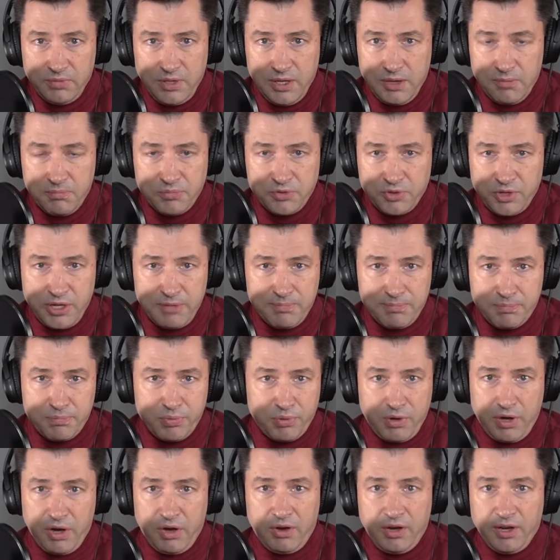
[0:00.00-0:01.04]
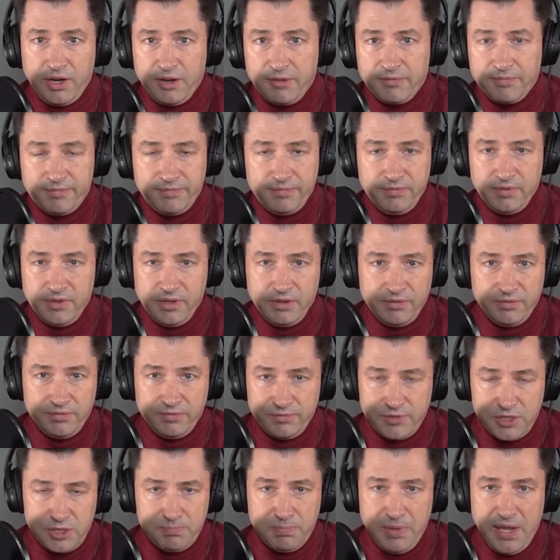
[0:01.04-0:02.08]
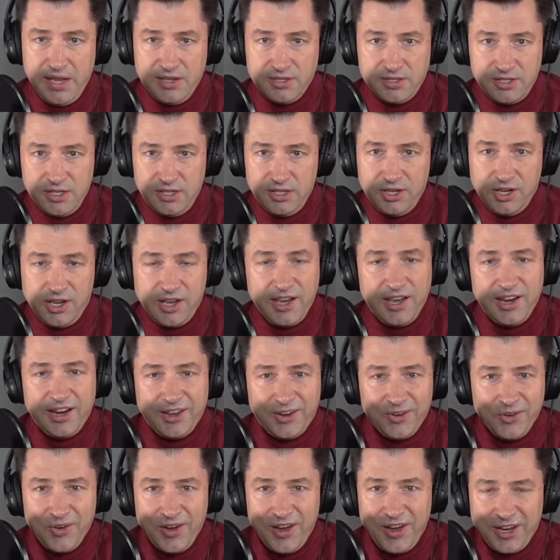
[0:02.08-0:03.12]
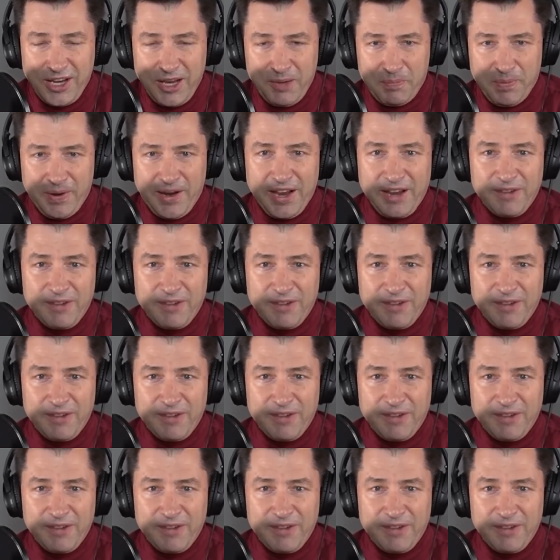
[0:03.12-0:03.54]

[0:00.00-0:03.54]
empty prairie of space that you kind of go occupy.